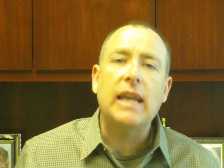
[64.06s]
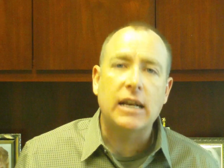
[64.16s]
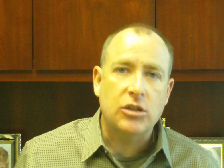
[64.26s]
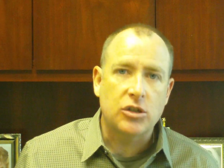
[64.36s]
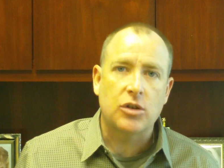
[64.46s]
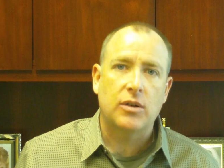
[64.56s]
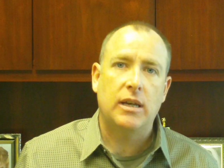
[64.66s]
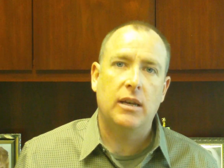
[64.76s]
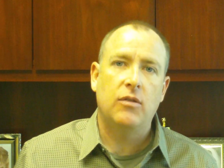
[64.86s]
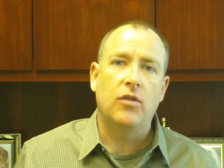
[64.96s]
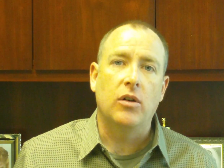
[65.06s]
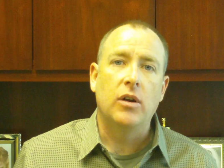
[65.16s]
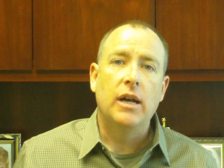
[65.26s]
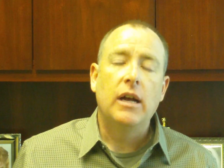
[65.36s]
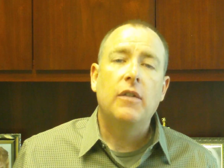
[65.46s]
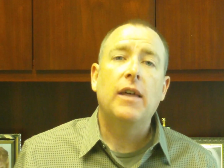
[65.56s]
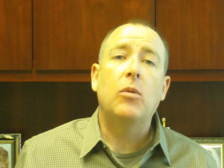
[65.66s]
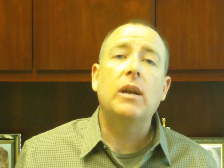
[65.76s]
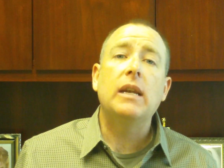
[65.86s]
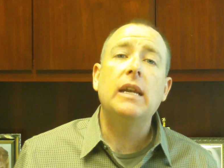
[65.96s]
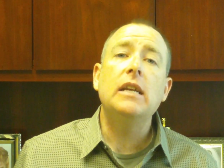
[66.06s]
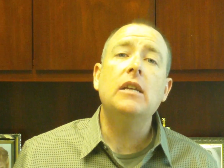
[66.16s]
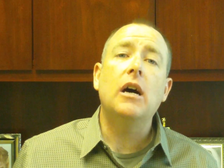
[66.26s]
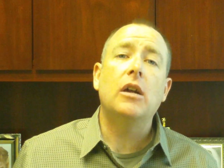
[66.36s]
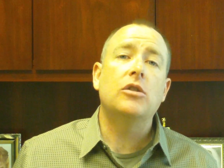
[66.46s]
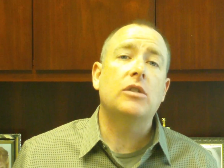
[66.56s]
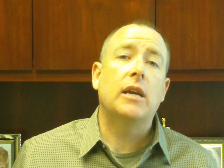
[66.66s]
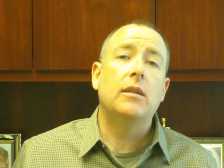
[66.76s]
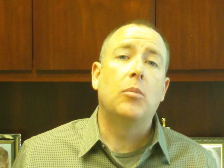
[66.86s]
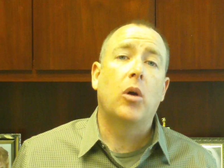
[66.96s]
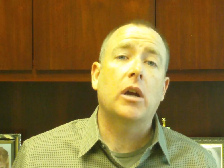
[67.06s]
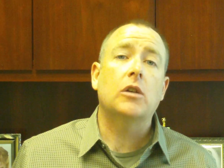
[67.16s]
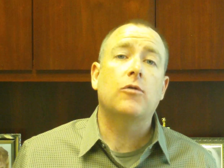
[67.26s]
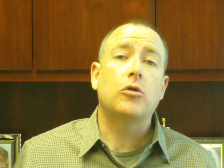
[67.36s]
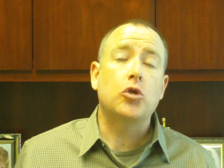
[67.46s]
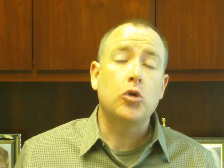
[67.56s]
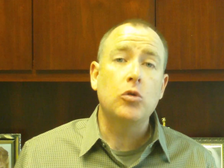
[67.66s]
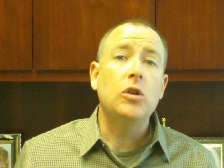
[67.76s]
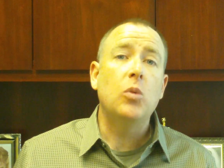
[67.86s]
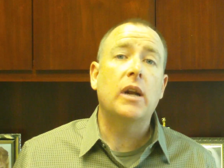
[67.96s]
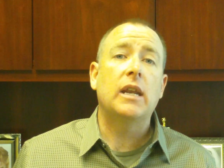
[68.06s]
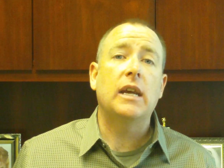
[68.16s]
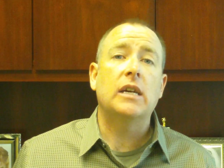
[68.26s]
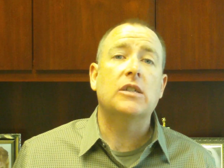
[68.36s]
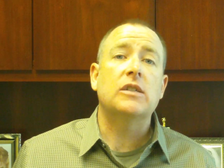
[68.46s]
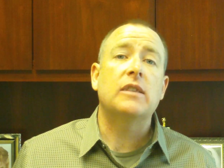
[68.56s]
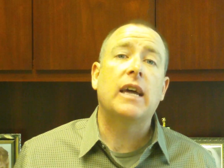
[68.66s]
a necessary evil. That we need to understand the mortgage for truly what it is,